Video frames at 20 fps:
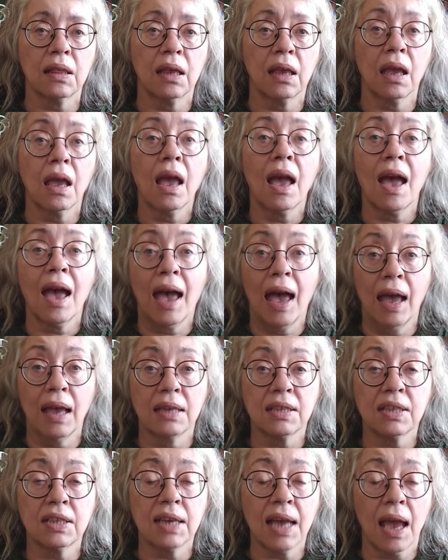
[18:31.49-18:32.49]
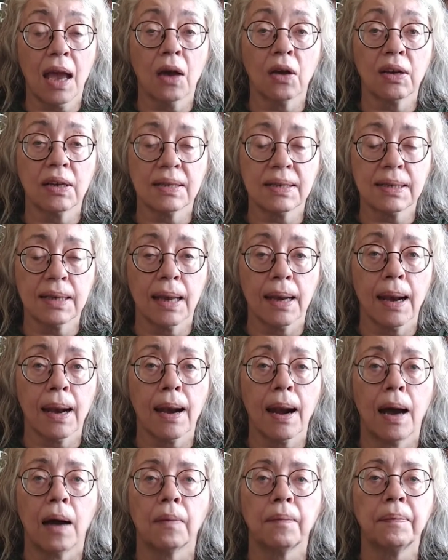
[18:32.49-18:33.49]
there as to how to set
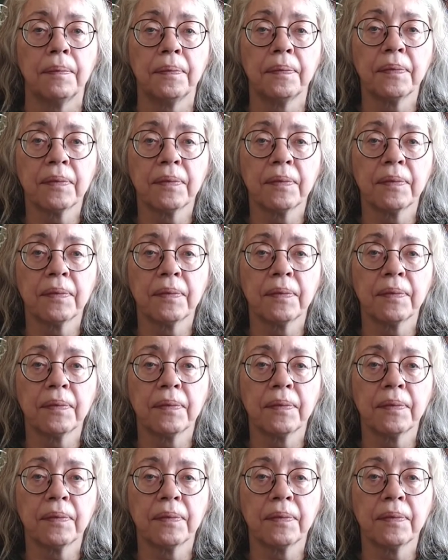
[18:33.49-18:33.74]
it up.